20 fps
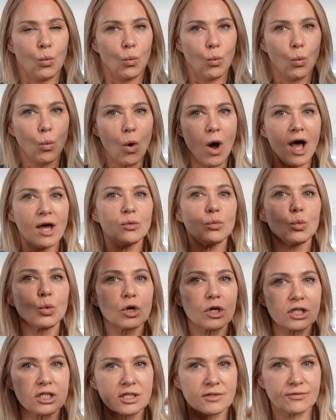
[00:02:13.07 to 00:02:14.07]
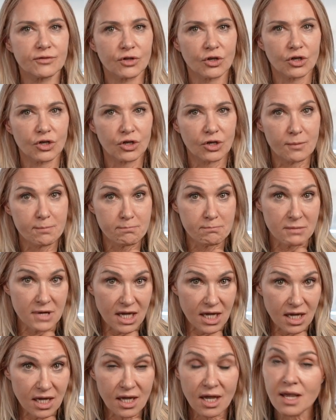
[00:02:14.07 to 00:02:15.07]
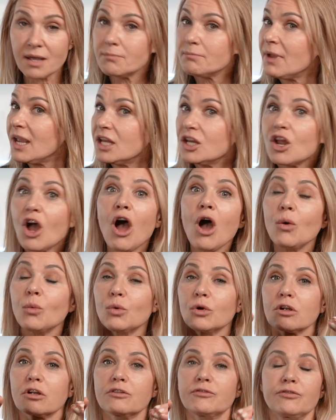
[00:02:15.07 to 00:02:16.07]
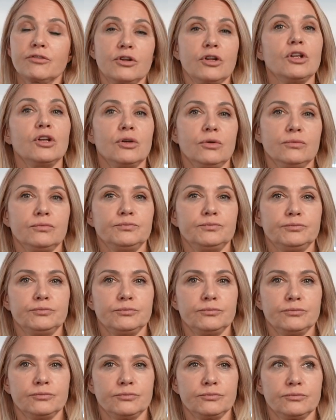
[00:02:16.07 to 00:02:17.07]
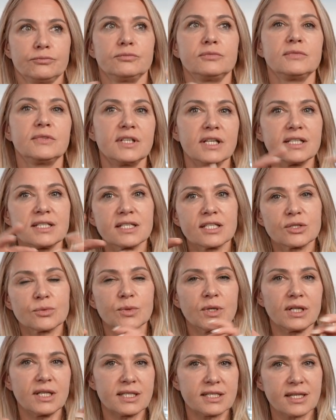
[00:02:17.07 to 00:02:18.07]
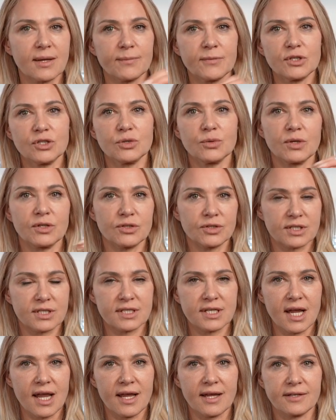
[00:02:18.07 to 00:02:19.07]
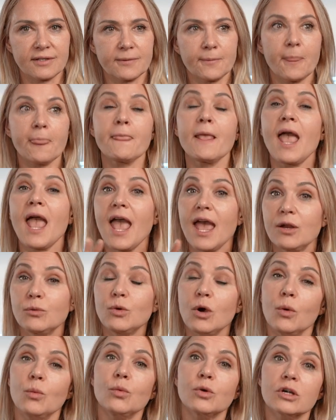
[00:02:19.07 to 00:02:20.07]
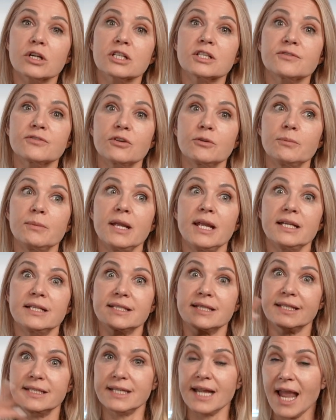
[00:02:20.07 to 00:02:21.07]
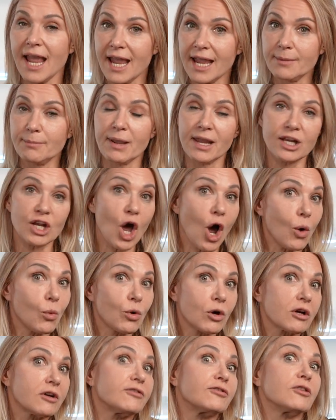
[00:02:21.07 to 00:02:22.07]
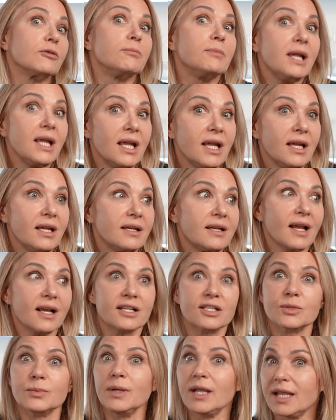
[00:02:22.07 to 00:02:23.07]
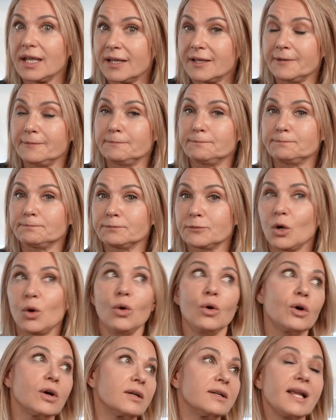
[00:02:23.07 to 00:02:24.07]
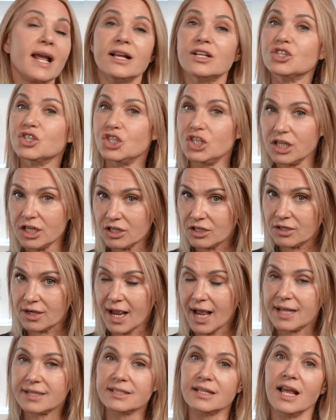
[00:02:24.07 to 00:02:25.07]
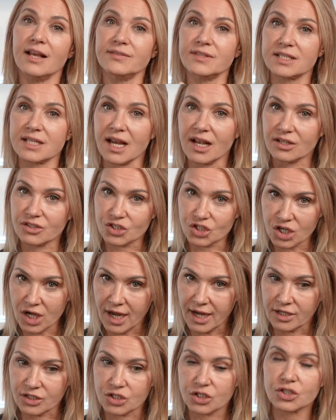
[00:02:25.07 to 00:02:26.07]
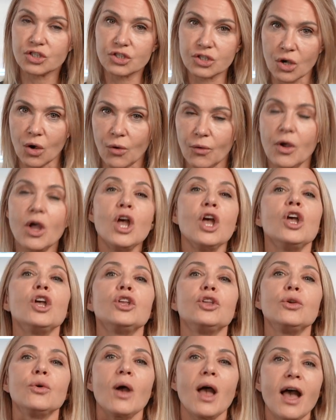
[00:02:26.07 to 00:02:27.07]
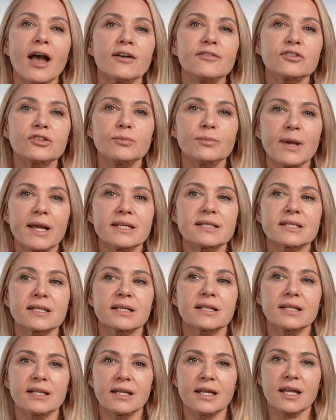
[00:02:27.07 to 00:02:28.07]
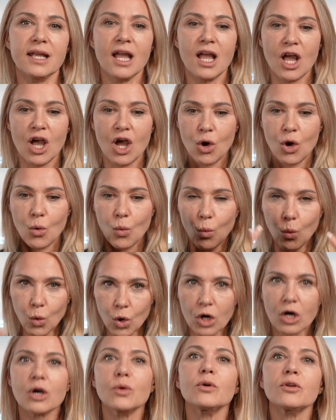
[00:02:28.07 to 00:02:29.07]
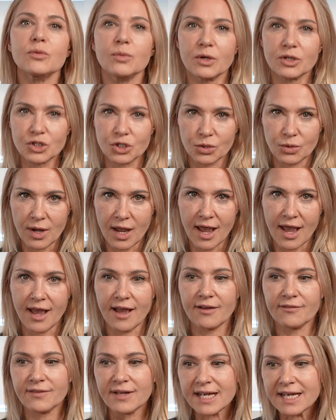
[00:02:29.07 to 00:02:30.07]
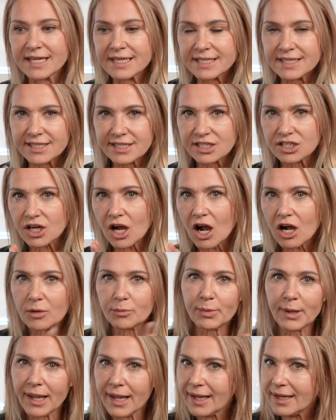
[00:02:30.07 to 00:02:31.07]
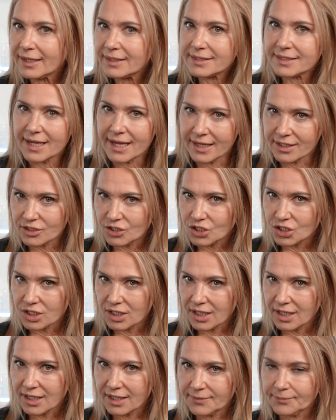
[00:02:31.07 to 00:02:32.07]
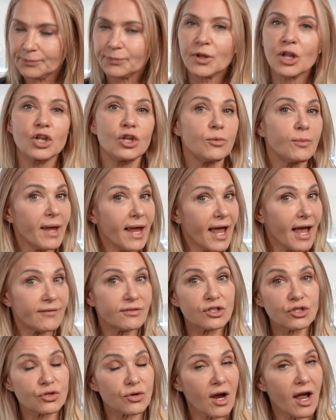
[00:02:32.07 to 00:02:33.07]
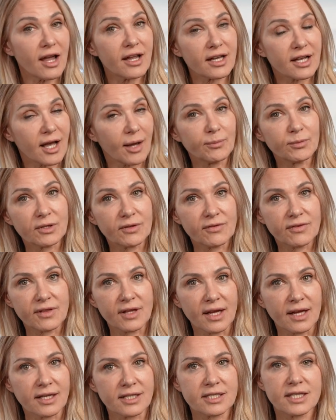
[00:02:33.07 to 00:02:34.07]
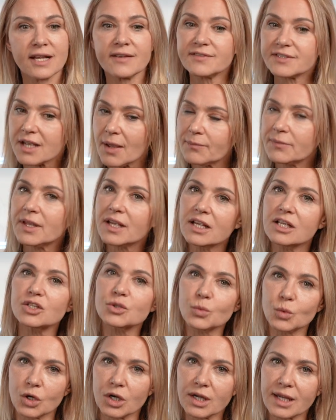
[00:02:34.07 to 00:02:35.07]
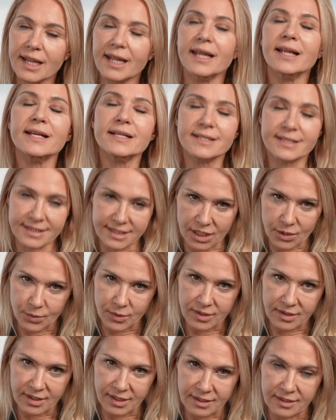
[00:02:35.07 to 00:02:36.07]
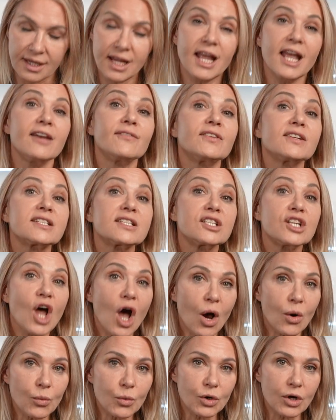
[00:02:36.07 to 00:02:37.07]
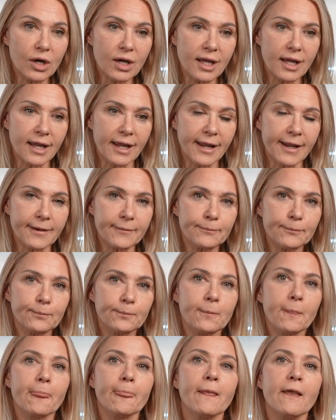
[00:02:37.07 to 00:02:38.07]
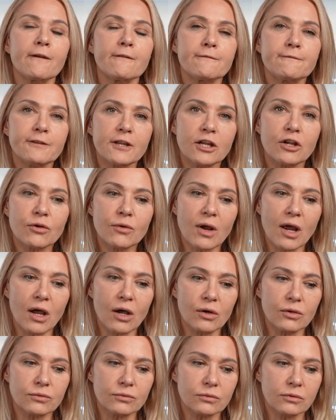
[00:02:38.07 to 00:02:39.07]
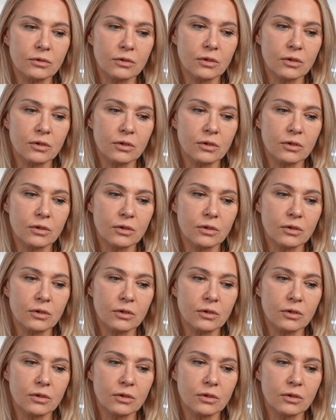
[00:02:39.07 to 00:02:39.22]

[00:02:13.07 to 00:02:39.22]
what works for me may not work for you. This is really something to understand. And what works for me today may not work for me next week or next year as lifestyles change. So you have to basically work with what you have, start paying attention. You may have to try a couple of things. If something is working, stick with it. If it's not working, figure out